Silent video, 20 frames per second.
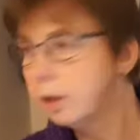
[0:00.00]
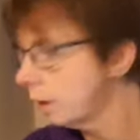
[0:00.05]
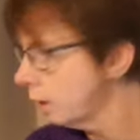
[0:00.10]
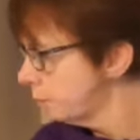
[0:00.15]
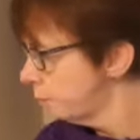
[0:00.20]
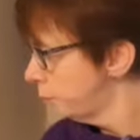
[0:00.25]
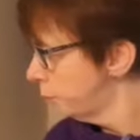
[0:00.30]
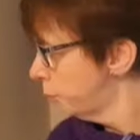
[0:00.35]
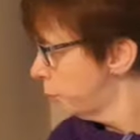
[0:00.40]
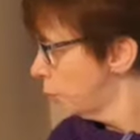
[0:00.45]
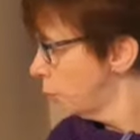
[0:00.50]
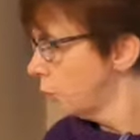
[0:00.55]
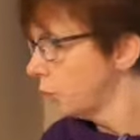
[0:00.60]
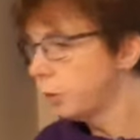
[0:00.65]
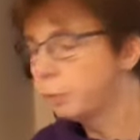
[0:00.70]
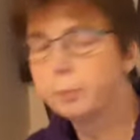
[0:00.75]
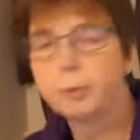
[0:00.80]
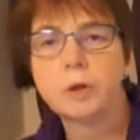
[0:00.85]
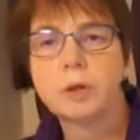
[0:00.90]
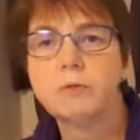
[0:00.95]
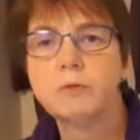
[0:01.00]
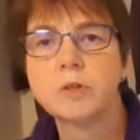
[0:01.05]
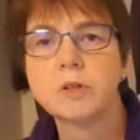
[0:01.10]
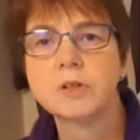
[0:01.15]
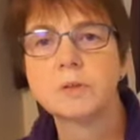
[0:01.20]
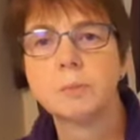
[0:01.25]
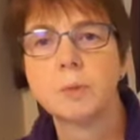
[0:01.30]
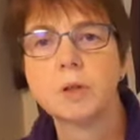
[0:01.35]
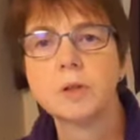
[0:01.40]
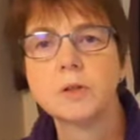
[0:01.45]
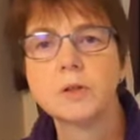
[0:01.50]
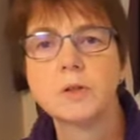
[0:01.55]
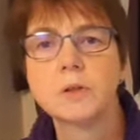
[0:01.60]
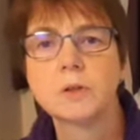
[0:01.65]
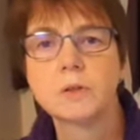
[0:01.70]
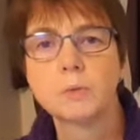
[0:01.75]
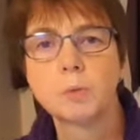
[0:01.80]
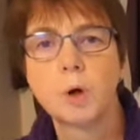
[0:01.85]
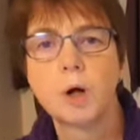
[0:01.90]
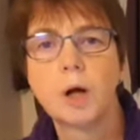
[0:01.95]
I bought the previous months
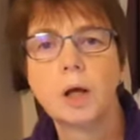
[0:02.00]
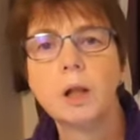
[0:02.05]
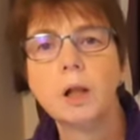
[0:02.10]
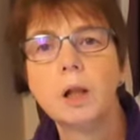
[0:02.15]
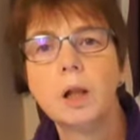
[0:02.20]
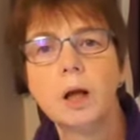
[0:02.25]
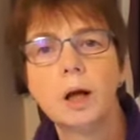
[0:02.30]
as well.